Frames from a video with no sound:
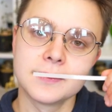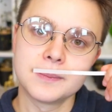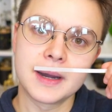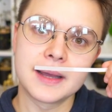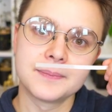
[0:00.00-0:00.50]

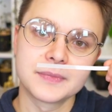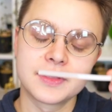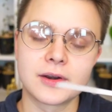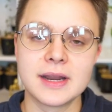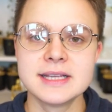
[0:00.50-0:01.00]
but
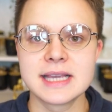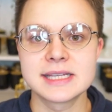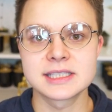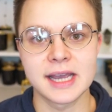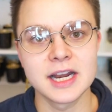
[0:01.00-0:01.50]
there is a
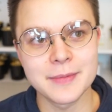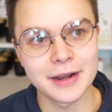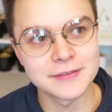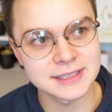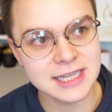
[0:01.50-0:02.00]
slight amount
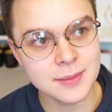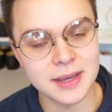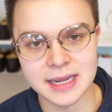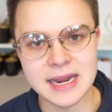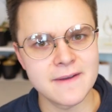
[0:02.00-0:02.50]
of
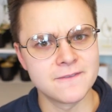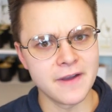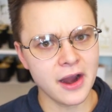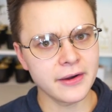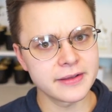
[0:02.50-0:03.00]
cinnamon and a
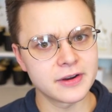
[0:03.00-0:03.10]
very,